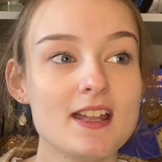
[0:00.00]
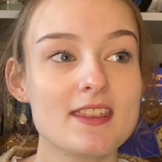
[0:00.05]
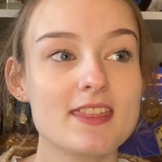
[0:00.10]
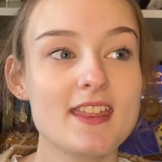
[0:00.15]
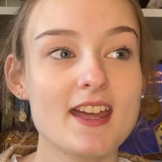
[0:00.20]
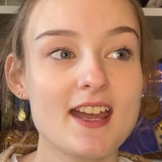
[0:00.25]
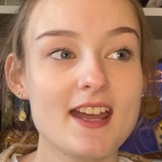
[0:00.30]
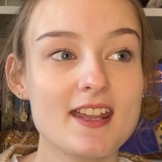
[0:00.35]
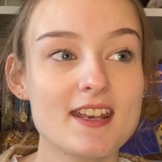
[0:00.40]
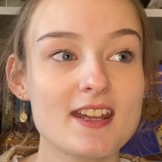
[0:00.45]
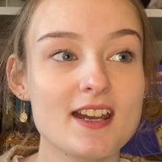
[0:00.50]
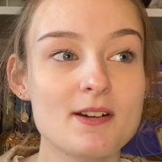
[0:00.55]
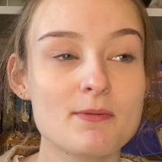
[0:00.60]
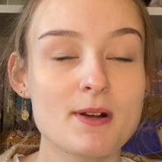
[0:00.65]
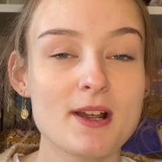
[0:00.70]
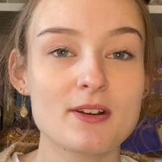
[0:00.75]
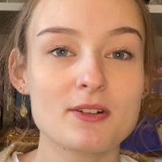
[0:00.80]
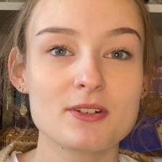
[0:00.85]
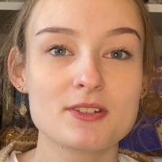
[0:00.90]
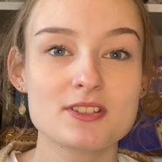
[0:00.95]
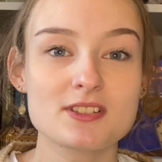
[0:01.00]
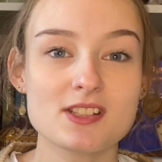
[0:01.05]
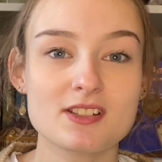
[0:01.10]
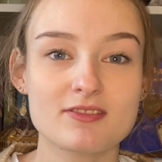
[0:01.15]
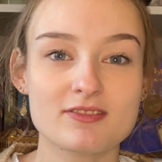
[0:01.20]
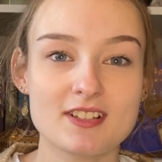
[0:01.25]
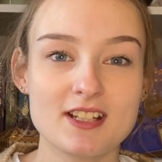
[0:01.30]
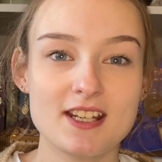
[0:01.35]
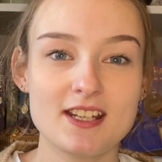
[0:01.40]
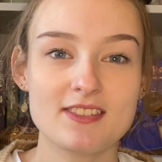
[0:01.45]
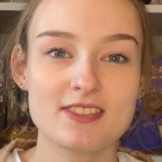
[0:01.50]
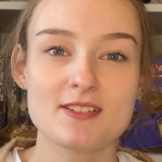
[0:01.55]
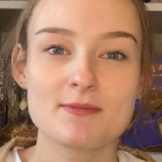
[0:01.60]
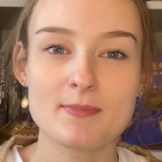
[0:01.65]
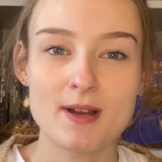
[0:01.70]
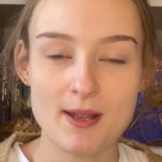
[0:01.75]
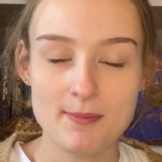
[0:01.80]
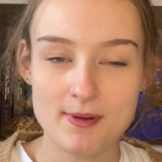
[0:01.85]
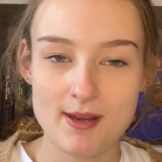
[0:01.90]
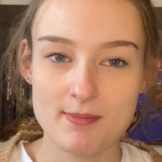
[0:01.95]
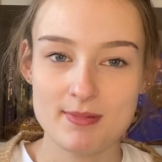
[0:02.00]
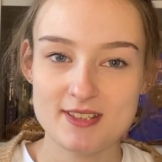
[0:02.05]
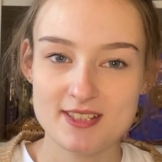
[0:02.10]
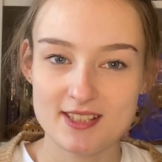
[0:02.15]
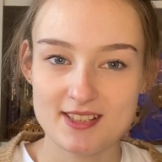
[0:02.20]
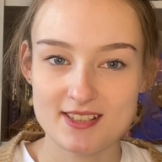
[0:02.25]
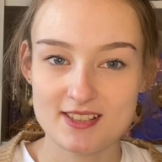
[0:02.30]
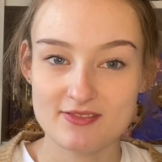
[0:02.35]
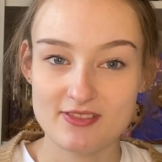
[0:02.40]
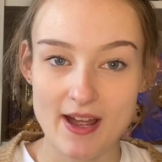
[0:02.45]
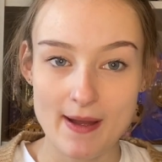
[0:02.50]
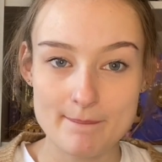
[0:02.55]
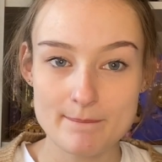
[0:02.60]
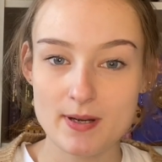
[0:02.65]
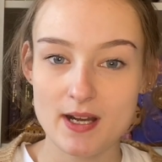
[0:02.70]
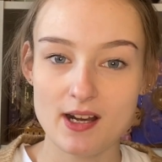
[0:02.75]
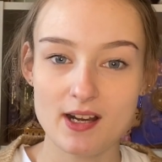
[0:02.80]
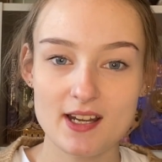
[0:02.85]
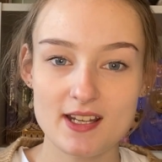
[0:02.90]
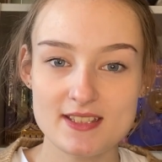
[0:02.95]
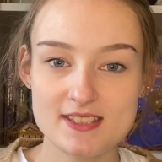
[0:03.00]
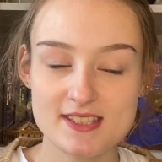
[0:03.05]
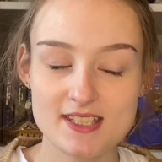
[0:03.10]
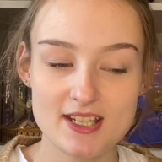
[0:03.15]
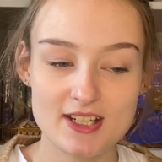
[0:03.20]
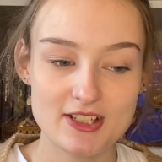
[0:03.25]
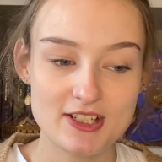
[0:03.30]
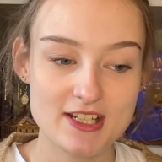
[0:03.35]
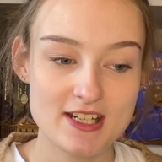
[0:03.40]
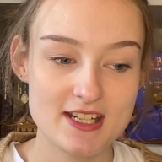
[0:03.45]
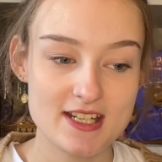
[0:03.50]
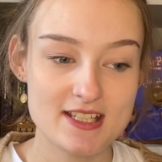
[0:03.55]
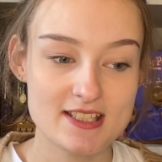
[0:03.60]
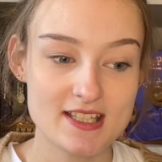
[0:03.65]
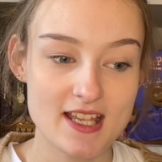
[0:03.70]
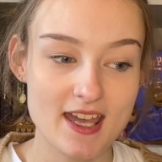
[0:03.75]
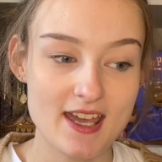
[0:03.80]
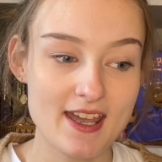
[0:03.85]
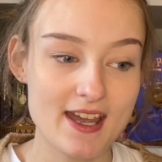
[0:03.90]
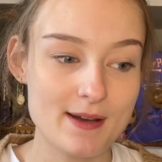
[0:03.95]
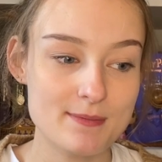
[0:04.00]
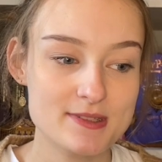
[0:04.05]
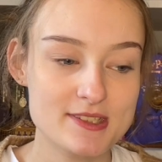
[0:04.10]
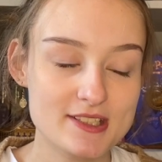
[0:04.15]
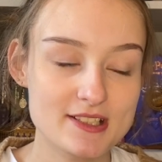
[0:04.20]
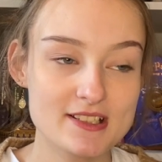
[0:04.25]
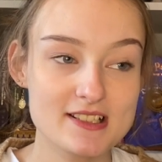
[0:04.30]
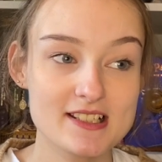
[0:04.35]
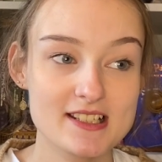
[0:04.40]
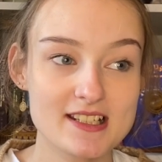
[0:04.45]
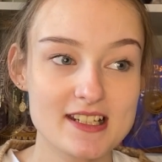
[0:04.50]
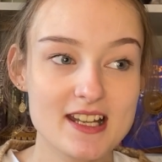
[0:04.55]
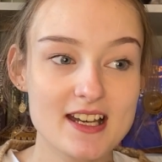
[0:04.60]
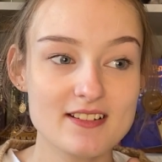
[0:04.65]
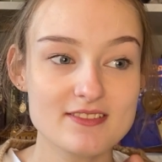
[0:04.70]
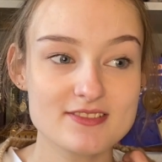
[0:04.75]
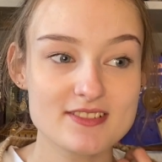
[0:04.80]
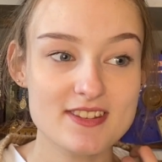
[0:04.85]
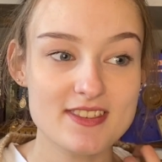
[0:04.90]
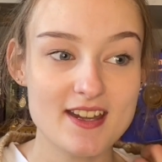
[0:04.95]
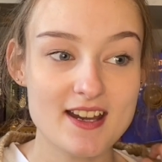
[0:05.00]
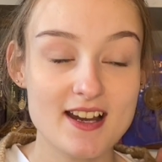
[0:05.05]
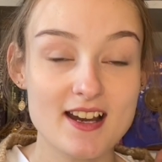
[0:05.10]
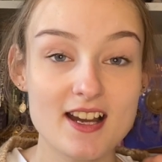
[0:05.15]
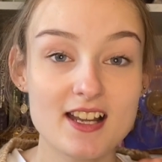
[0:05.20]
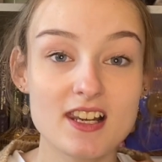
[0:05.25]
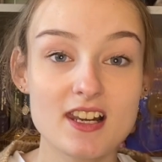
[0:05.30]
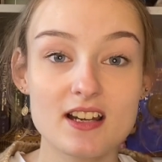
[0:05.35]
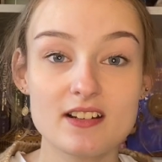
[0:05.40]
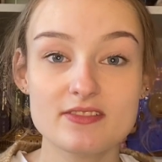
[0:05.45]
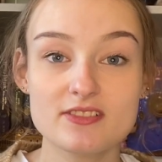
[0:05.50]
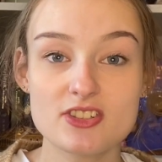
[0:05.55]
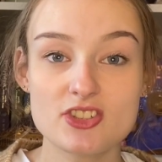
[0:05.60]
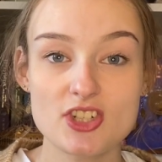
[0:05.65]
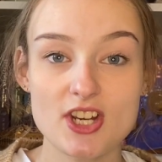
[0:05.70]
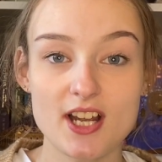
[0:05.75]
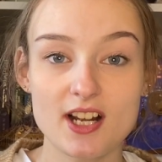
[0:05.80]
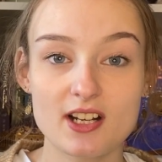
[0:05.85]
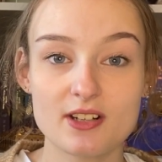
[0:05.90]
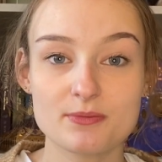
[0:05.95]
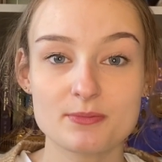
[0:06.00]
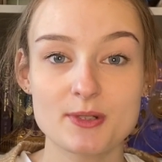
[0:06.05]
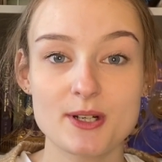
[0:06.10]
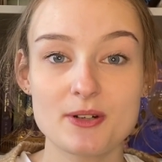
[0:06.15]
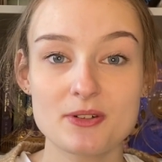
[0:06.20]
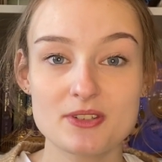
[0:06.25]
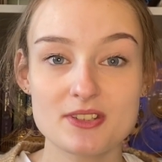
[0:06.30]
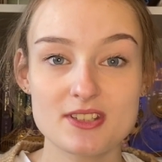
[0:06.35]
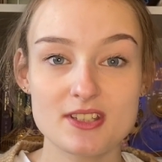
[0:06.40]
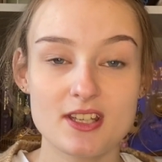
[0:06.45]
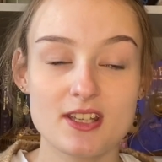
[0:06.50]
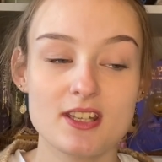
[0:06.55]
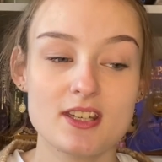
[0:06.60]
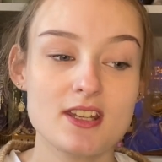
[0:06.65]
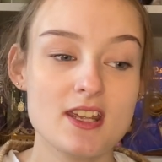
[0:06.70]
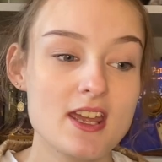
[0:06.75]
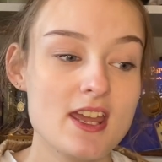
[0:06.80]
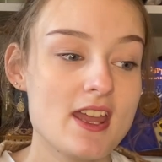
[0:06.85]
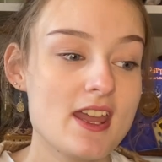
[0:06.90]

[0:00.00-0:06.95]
Then I went on to read the My Baby Sister Vampire series. I absolutely loved that. I loved Jacqueline Wilson.